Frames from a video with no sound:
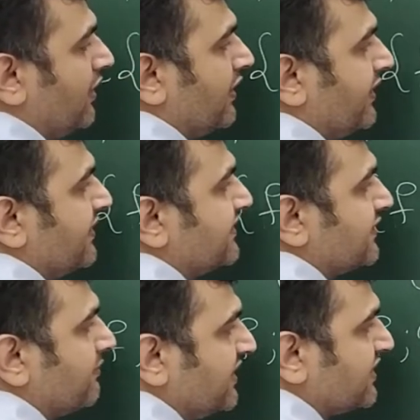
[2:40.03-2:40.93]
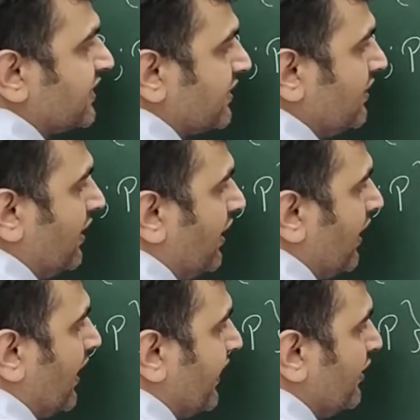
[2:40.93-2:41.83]
It is summation
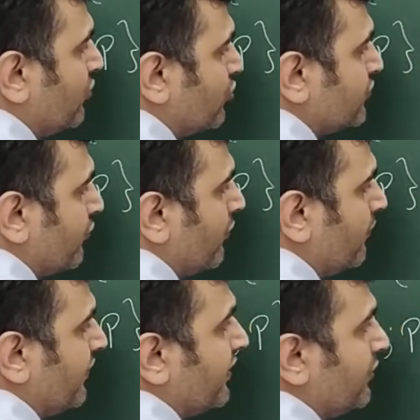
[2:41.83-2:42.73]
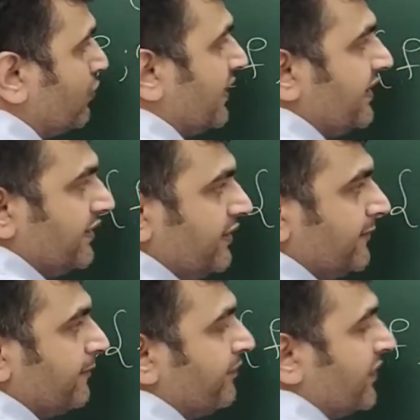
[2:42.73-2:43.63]
I goes from 1 to n,